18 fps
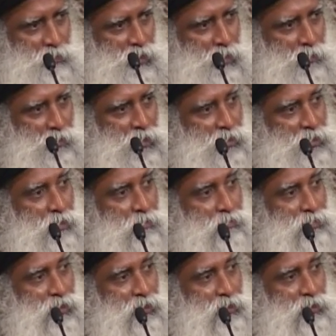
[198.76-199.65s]
becoming
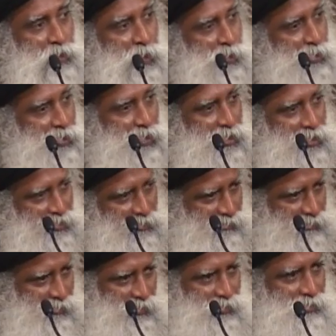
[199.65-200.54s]
something totally
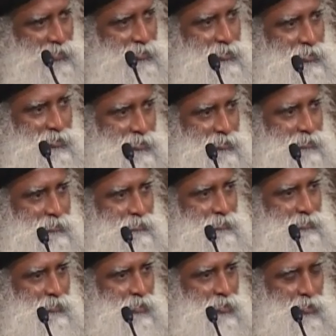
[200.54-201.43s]
different.
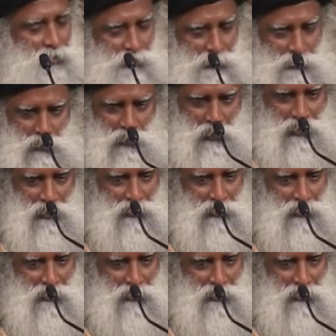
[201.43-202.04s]
What